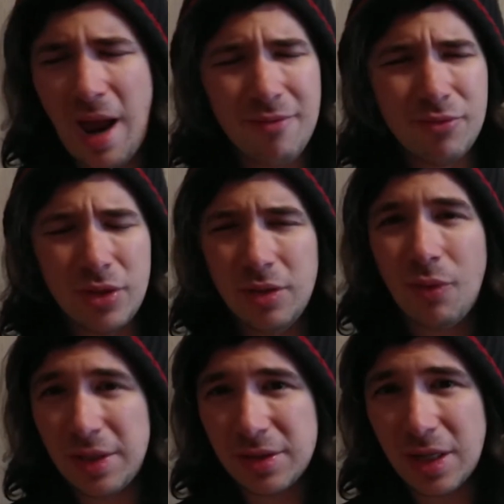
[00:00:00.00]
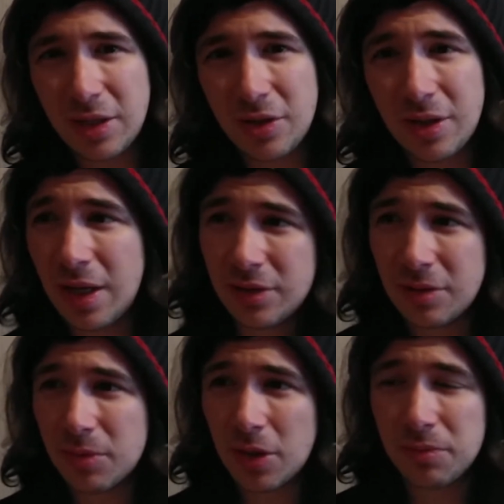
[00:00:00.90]
every Wednesday night, and
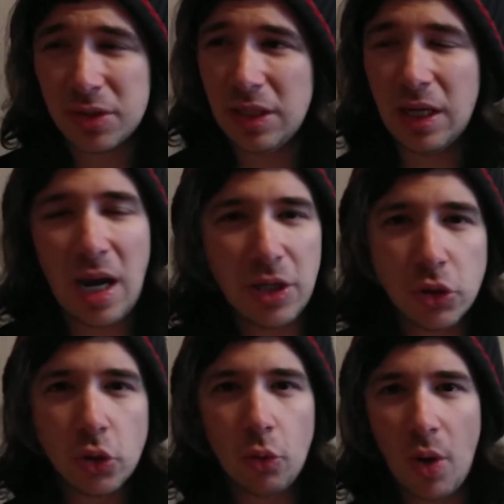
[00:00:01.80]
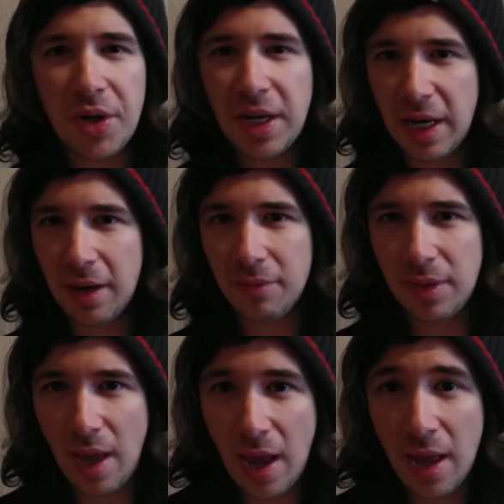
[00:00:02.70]
sometimes the occasional one here
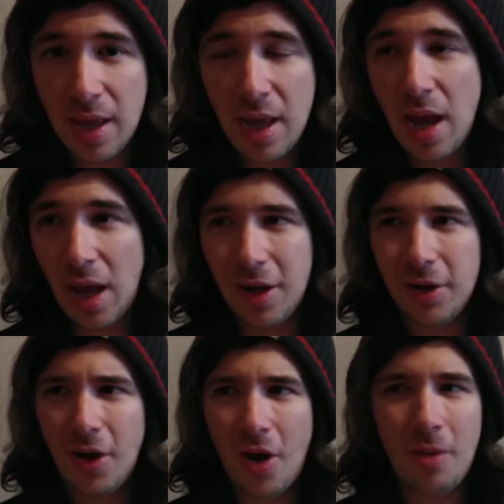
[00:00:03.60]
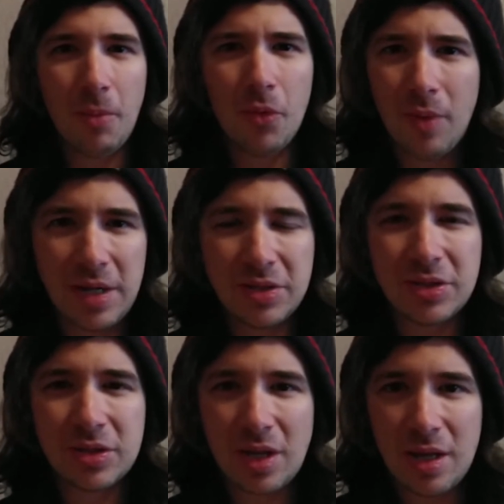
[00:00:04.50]
and there, and I'm
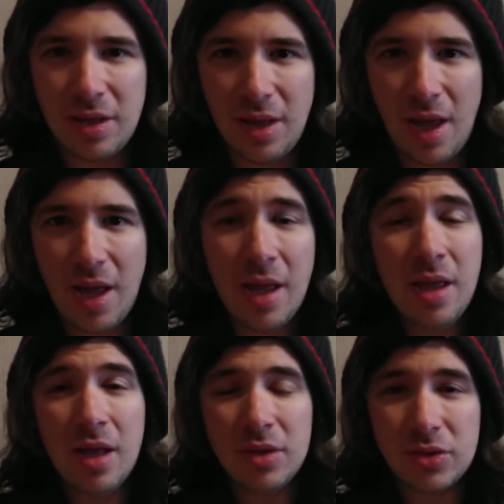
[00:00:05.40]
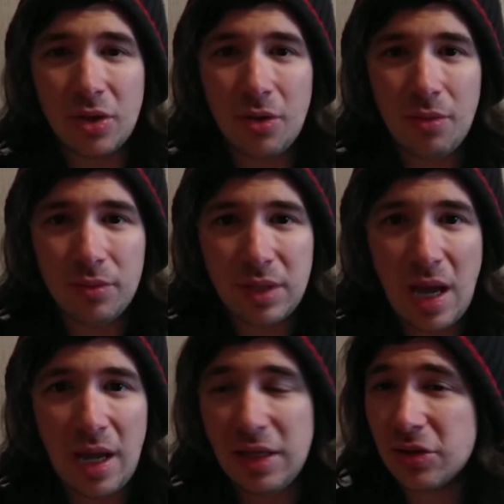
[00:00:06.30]
always there. So
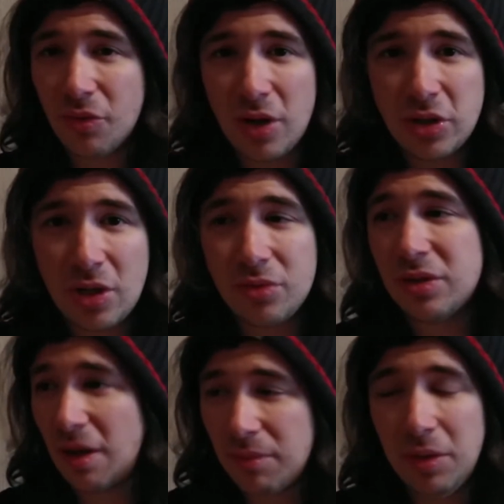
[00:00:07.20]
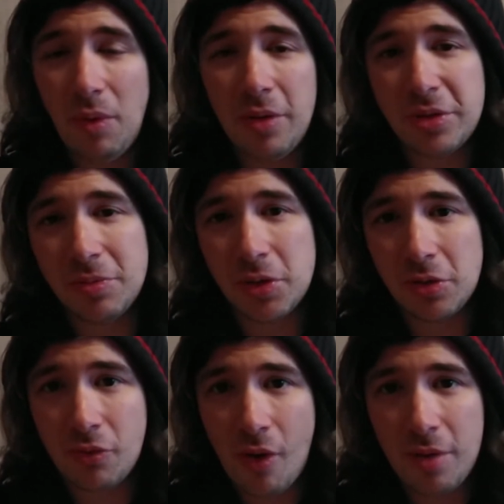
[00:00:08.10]
yeah, he's a great channel, definitely worth
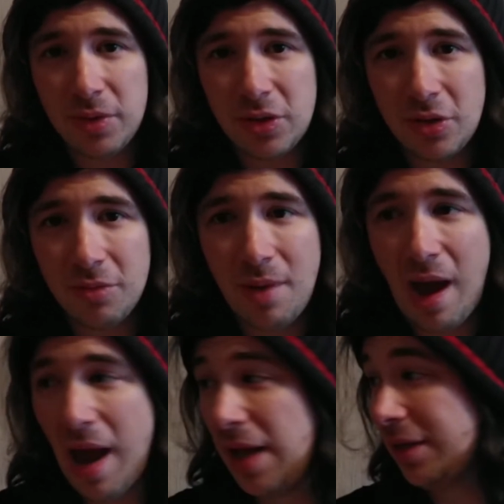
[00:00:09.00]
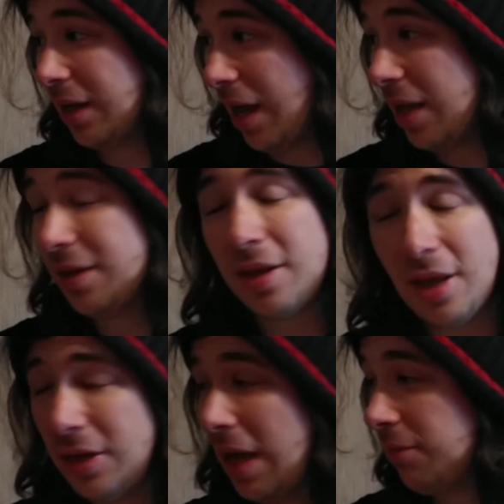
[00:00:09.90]
subscribing to him. And again,
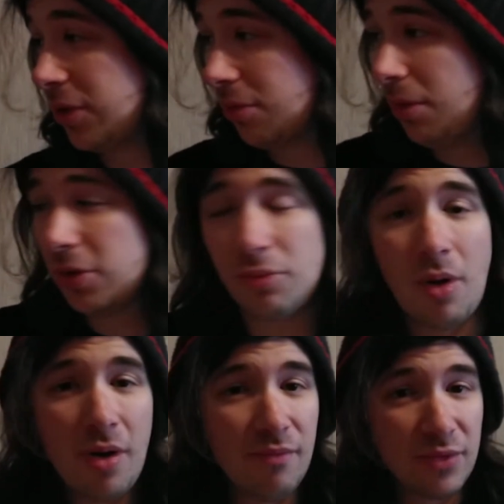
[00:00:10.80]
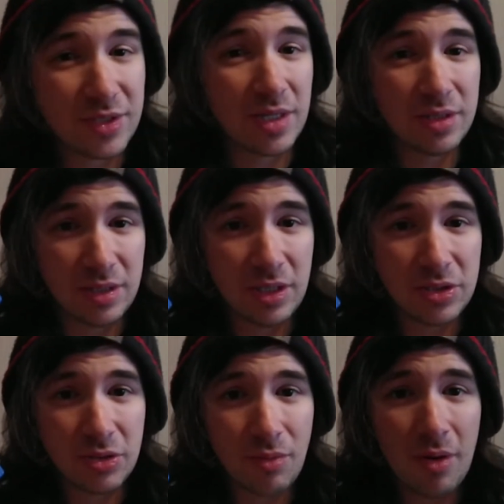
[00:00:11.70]
thank you ever so much, Ryan, for sending
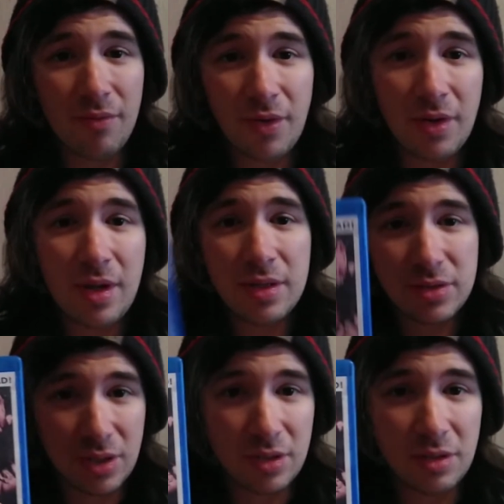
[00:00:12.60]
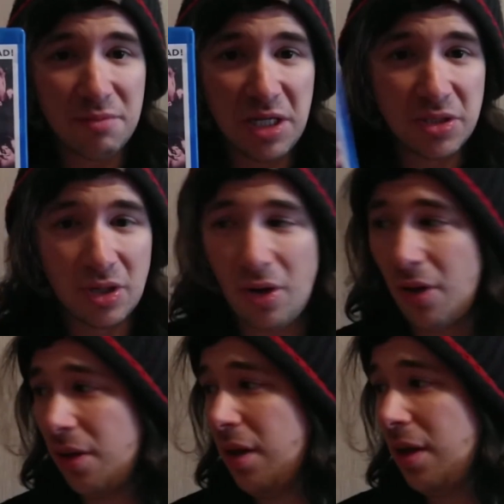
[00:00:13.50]
these two over. Certainly means a
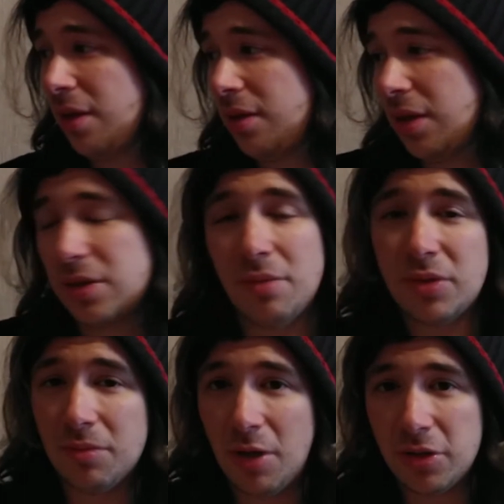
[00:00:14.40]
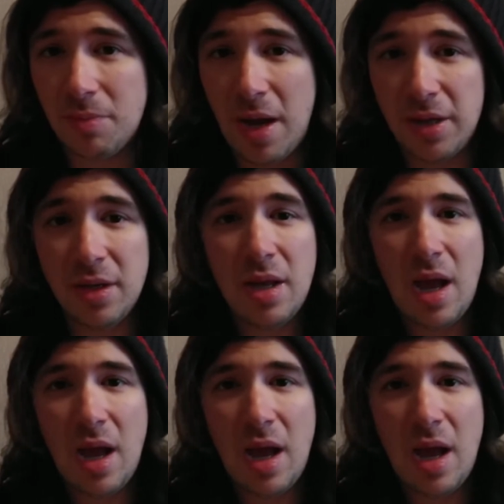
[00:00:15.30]
lot. Thanks ever so much, man.